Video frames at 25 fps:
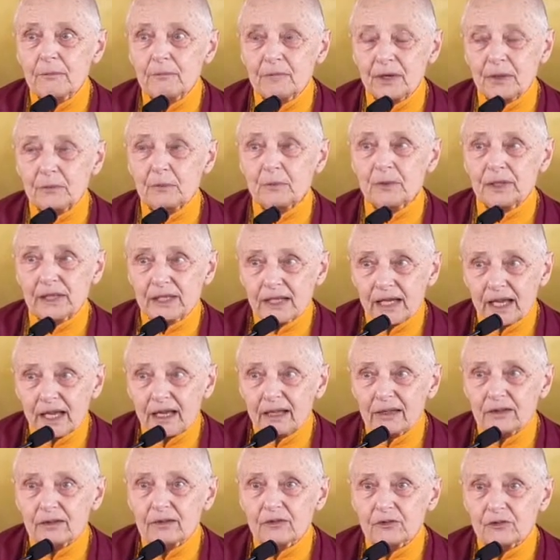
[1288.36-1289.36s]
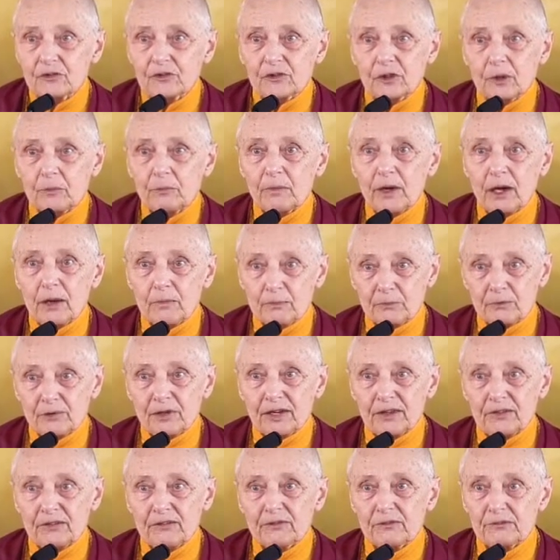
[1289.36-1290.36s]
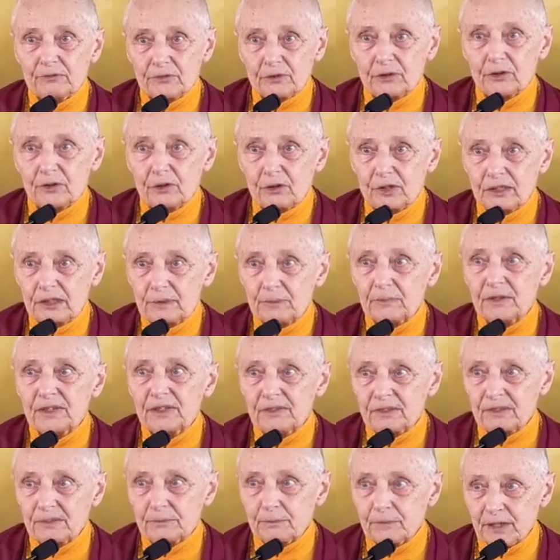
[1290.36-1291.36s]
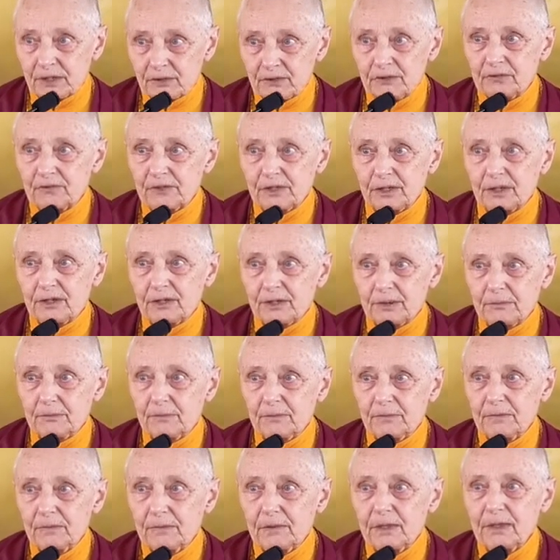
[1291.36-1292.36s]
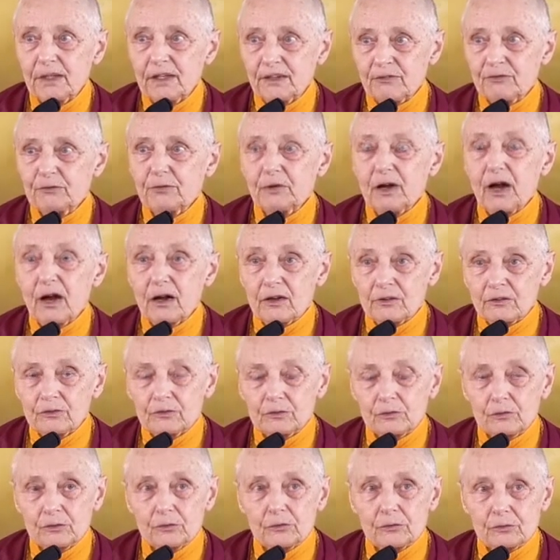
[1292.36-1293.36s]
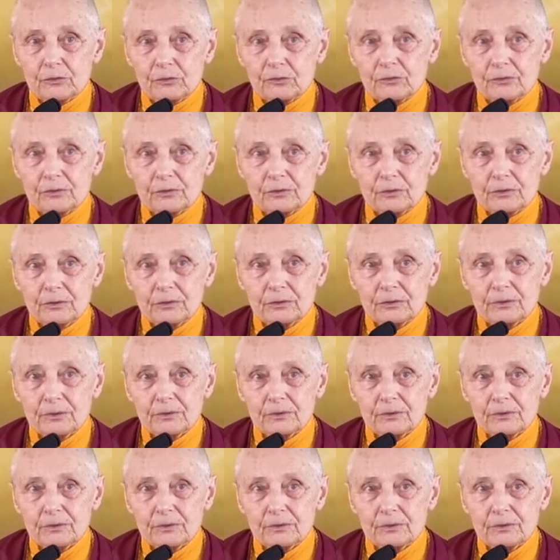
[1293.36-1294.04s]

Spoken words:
But we can stop our breath for a limited amount of time if asked to do so.